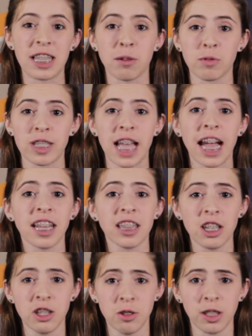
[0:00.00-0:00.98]
that reside in
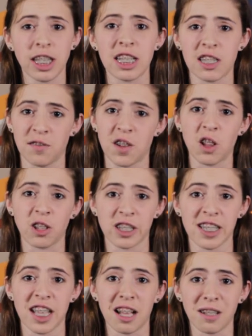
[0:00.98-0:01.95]
the nucleus of all our
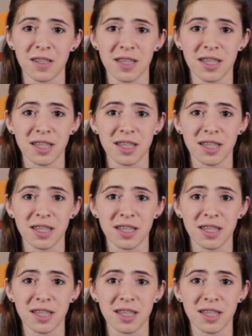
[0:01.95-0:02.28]
cells.